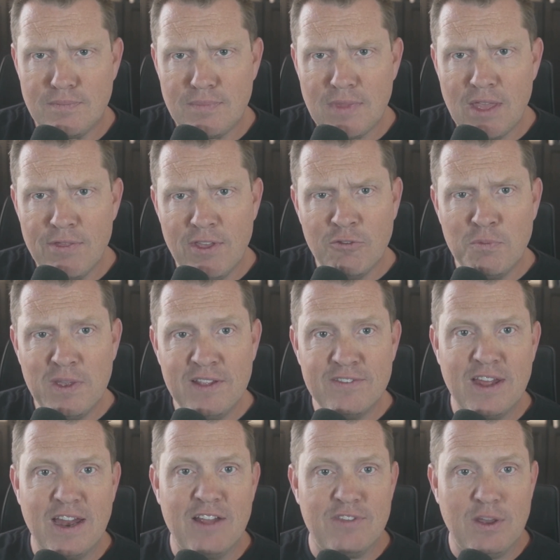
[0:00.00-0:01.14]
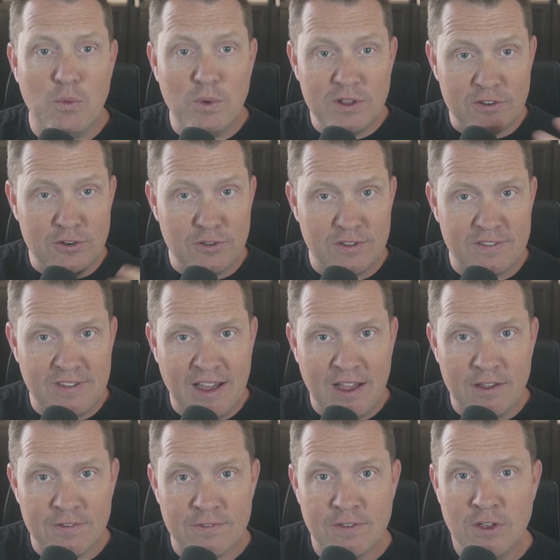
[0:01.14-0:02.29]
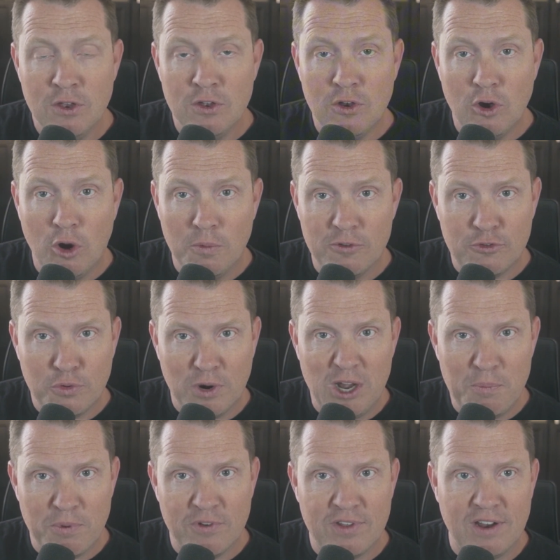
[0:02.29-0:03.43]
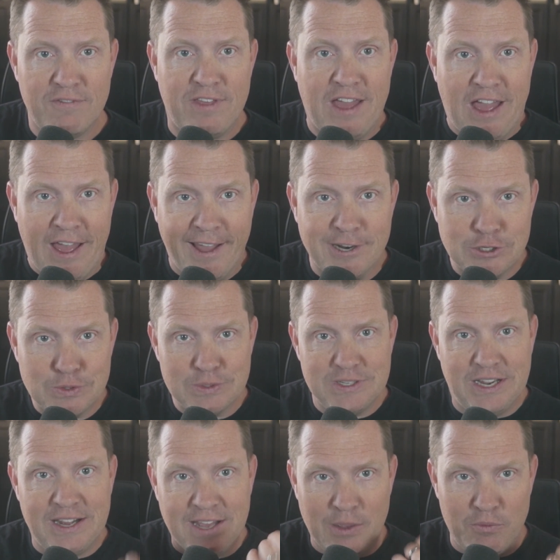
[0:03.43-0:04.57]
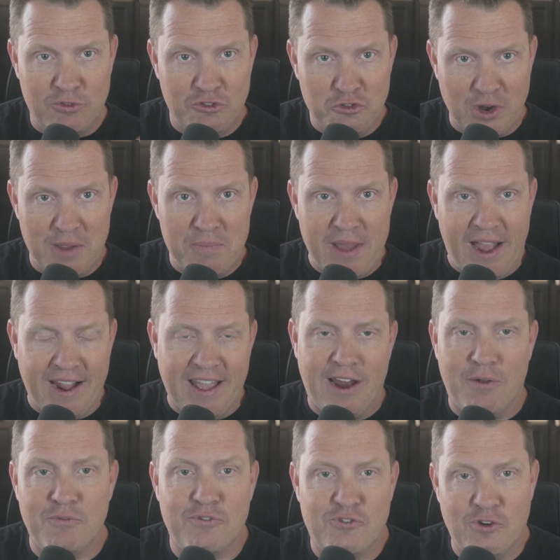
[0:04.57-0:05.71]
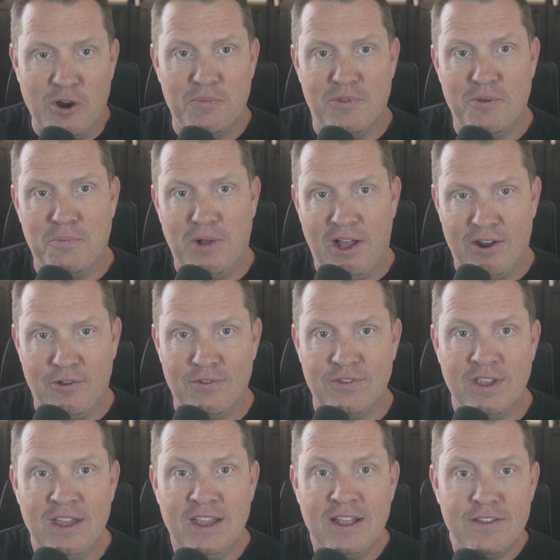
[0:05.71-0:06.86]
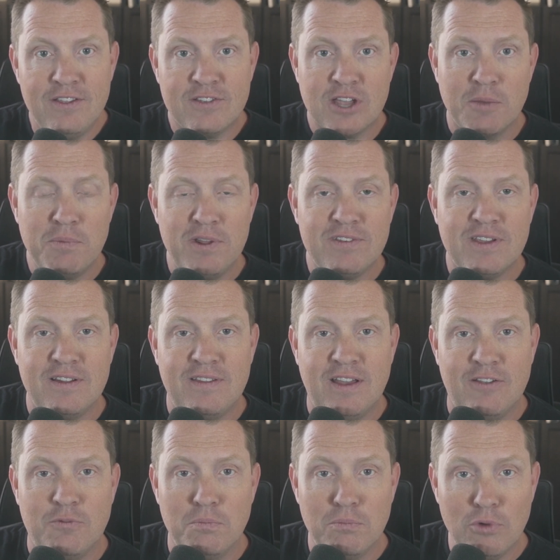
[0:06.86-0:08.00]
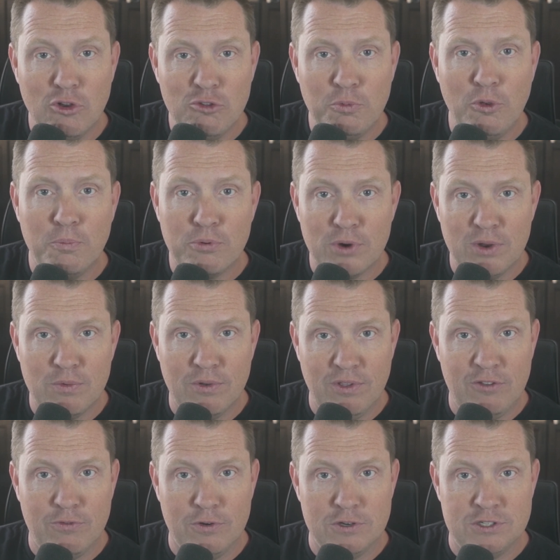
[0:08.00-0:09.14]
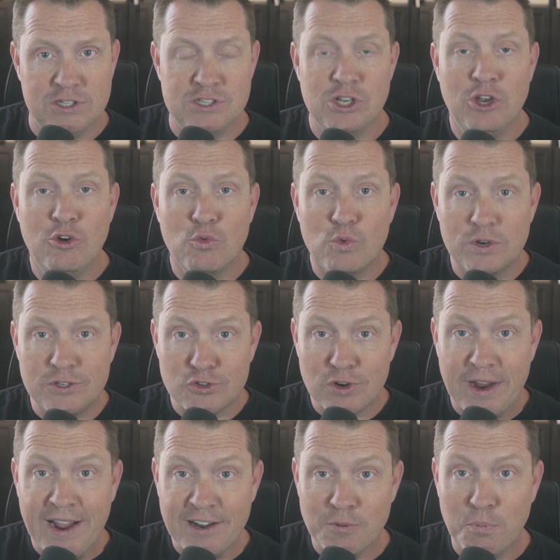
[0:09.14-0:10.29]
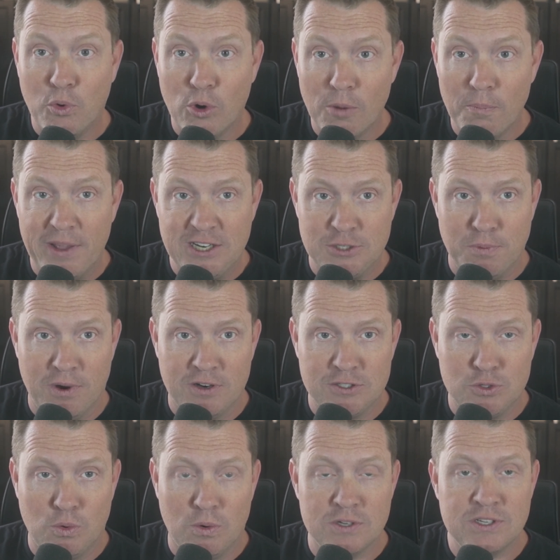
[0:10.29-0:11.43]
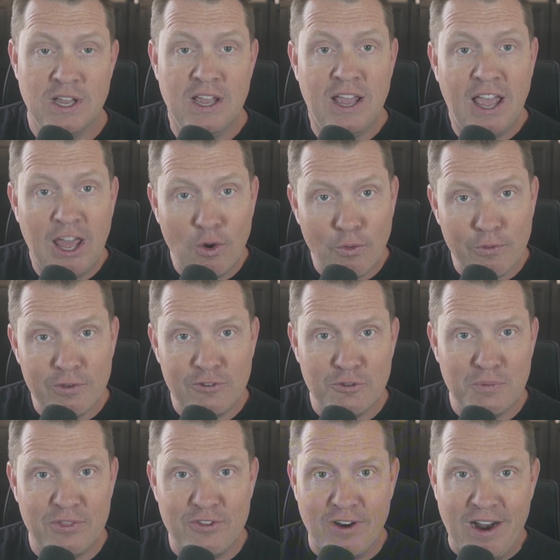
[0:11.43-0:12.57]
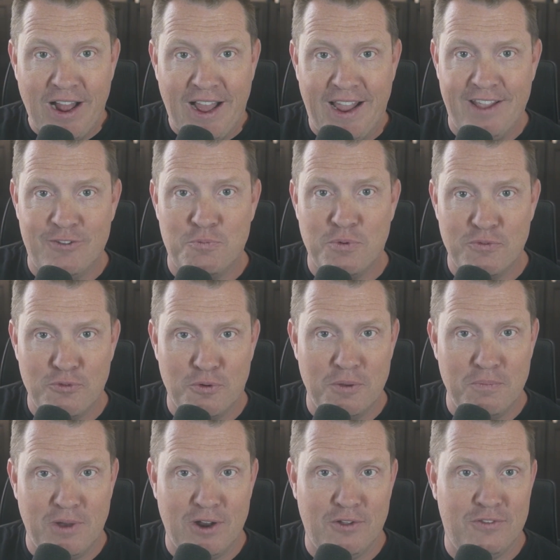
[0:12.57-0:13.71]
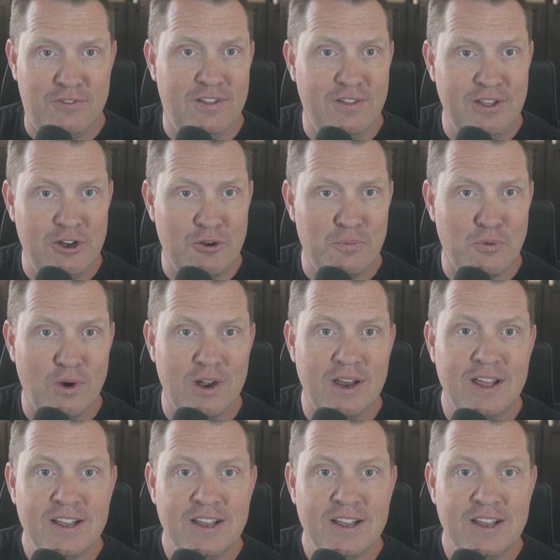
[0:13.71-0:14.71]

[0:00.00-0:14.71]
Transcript: this means that as they went to do the tests, almost twenty percent of the actual data came straight back at them from the models. These companies can test multiple pre-release versions, retract poor benchmark scores, and only submit their highest performing models to the leaderboard.